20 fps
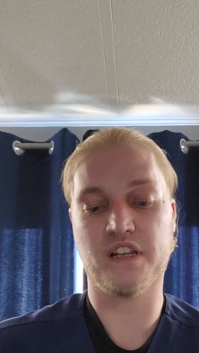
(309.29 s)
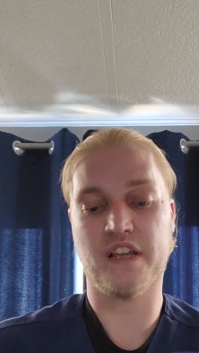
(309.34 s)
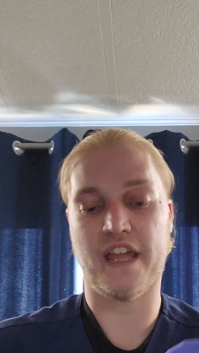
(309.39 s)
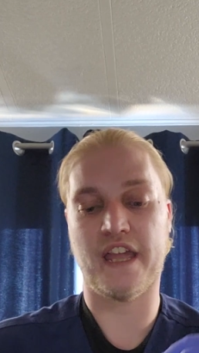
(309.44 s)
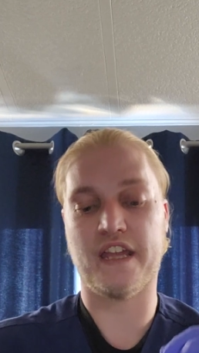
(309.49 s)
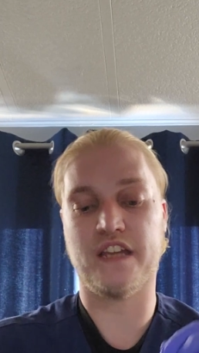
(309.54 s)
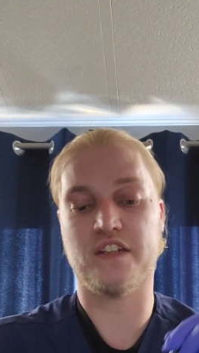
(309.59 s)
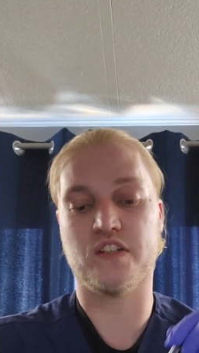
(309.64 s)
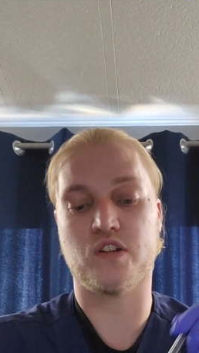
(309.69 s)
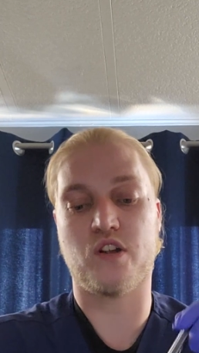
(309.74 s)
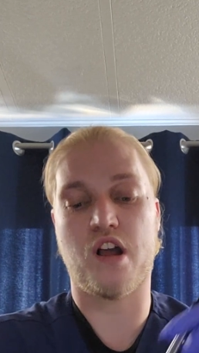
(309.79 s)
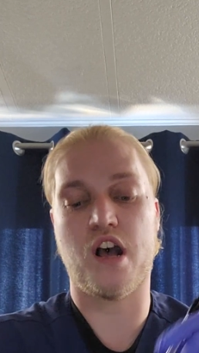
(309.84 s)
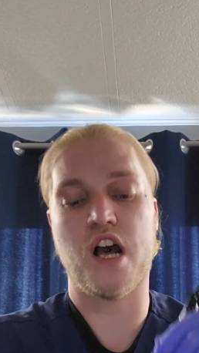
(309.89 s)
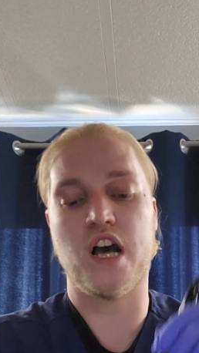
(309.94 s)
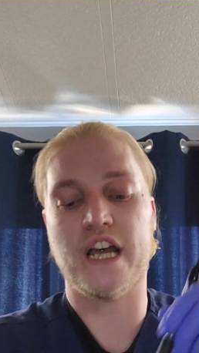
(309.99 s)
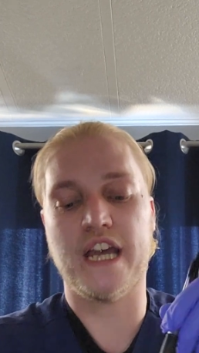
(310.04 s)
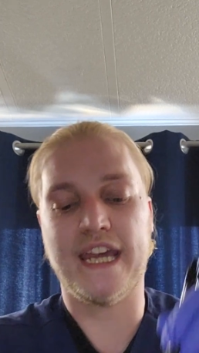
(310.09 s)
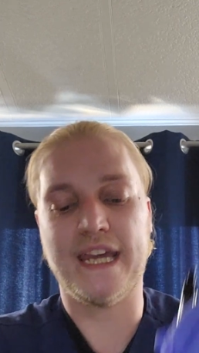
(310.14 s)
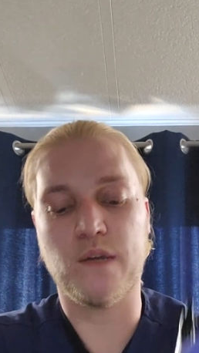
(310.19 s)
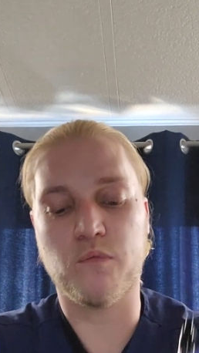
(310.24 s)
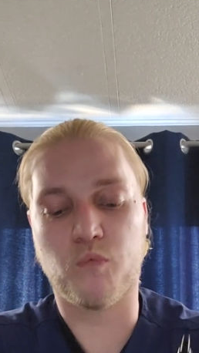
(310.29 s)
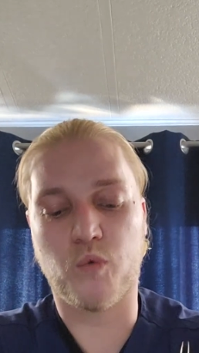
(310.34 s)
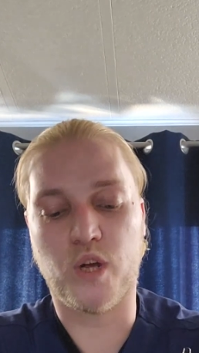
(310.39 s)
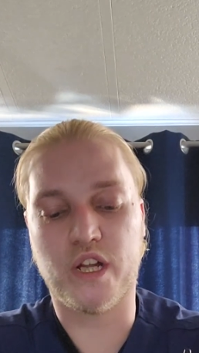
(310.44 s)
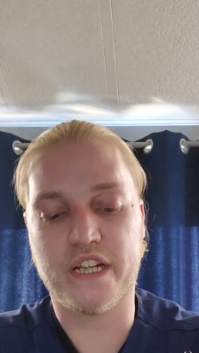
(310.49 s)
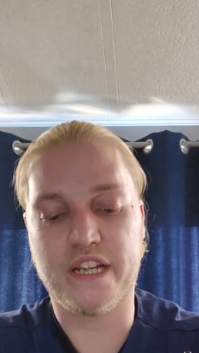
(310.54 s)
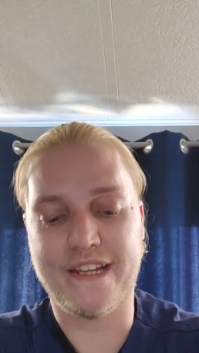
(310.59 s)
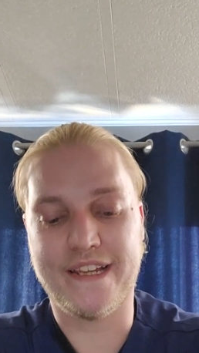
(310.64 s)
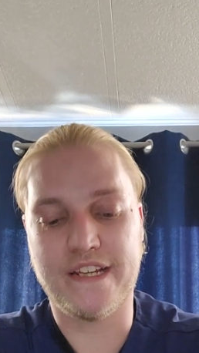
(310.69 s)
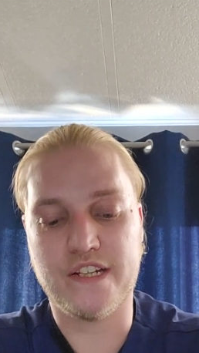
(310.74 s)
and draw a
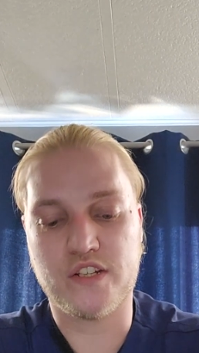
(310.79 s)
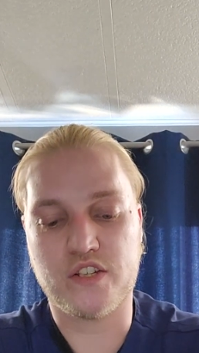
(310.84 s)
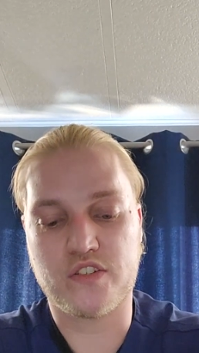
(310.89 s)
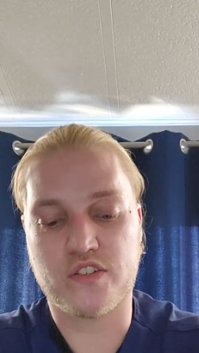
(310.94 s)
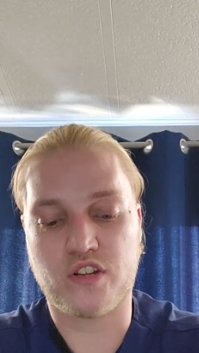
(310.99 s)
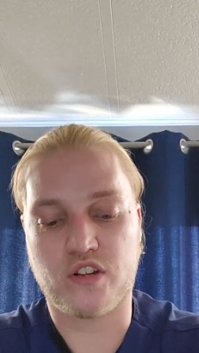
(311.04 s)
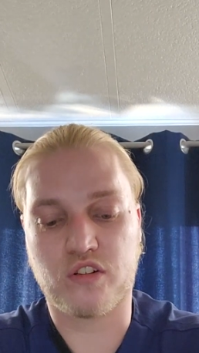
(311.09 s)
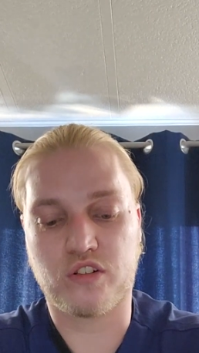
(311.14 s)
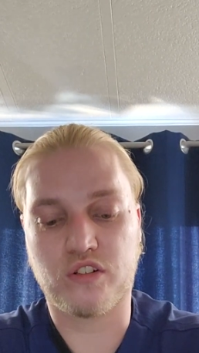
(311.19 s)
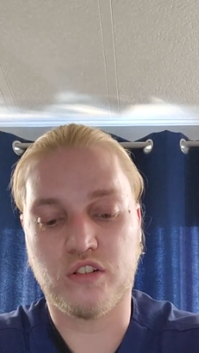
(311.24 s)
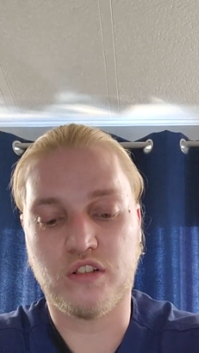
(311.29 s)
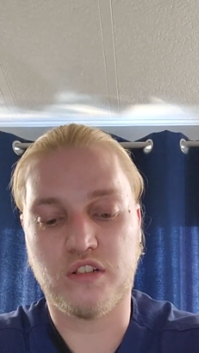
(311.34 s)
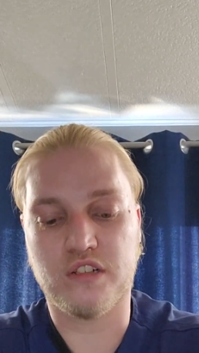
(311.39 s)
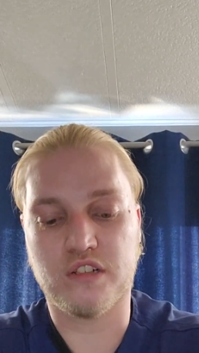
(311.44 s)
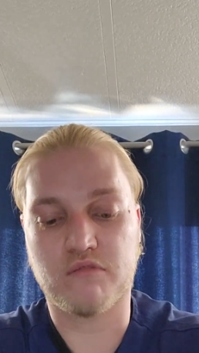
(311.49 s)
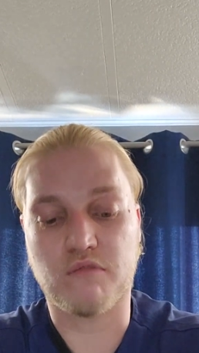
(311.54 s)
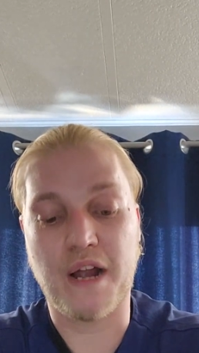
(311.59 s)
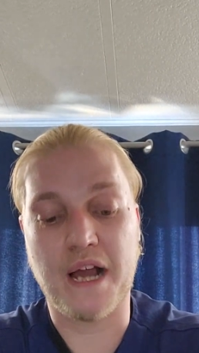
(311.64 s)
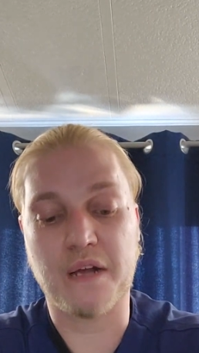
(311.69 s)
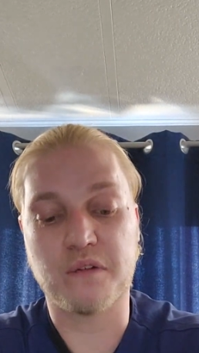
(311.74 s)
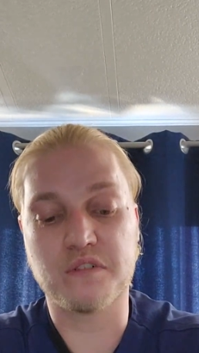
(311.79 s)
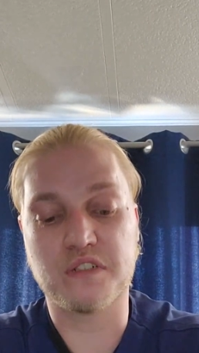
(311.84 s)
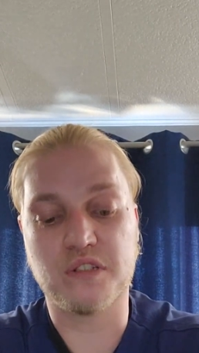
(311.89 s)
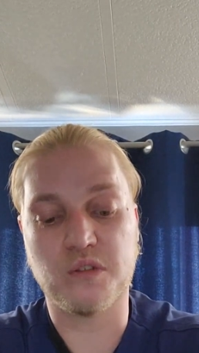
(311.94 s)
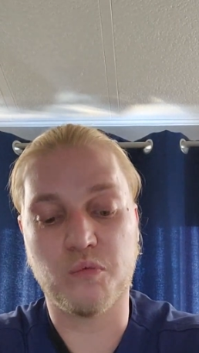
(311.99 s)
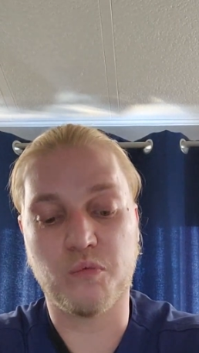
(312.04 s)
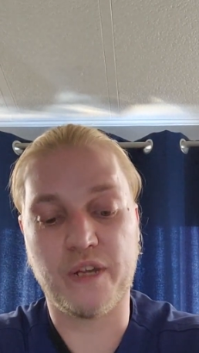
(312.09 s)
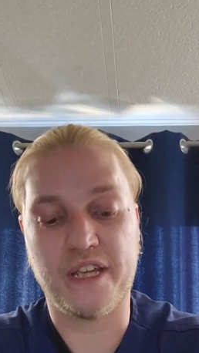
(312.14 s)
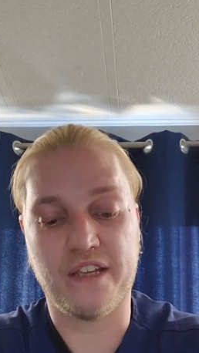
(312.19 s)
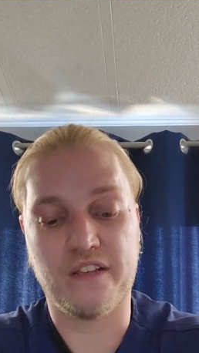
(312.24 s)
1-inch circle around the
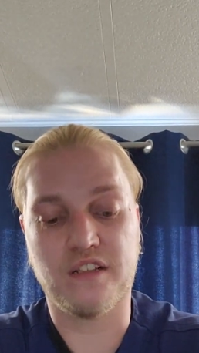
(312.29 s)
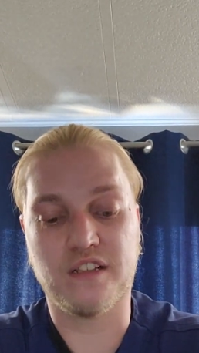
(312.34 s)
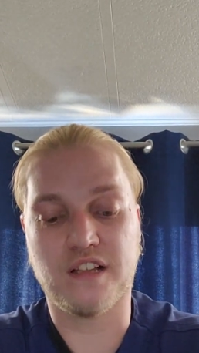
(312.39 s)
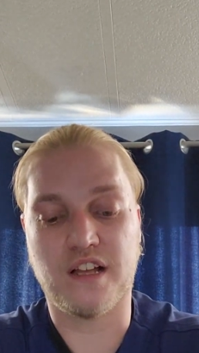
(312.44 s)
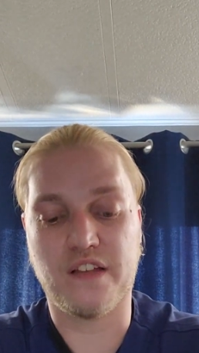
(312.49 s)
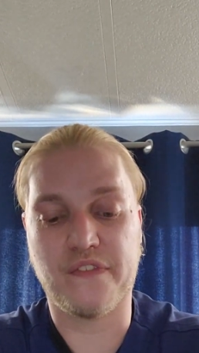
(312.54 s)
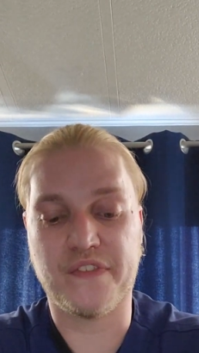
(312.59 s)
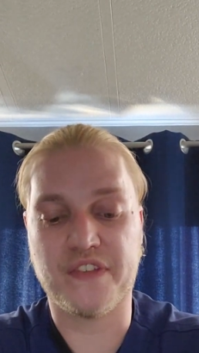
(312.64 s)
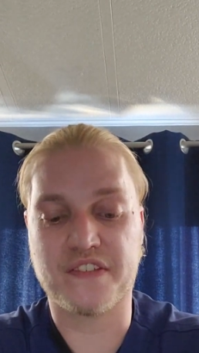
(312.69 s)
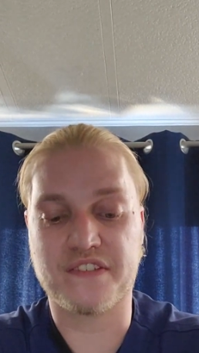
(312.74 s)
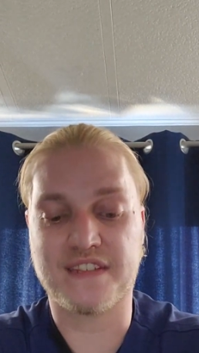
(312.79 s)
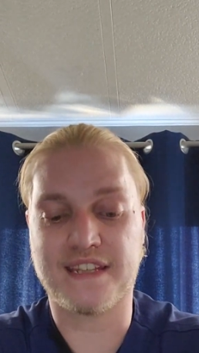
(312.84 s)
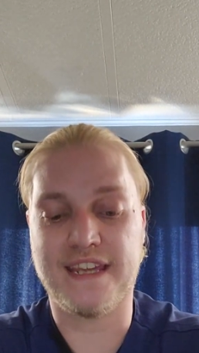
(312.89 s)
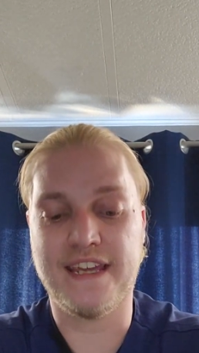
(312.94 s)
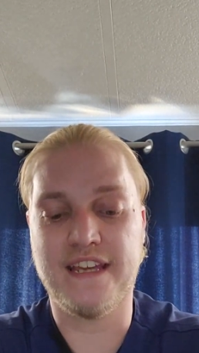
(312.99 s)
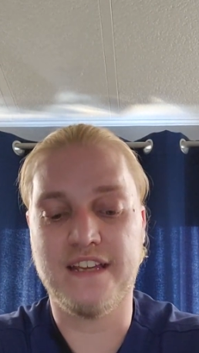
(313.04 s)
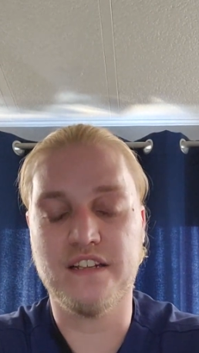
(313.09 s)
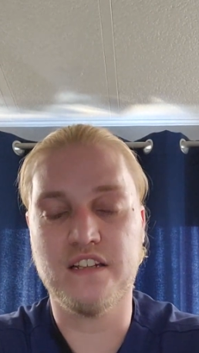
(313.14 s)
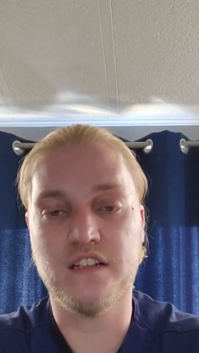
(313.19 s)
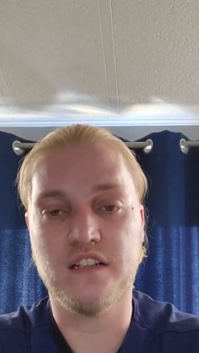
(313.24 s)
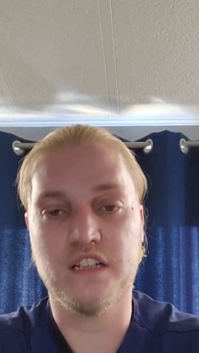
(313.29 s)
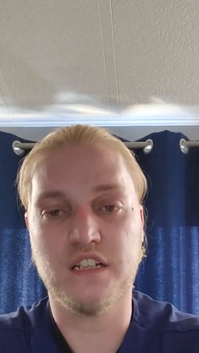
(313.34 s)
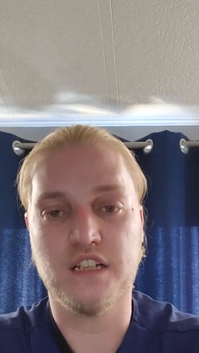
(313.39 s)
wheel on the skin.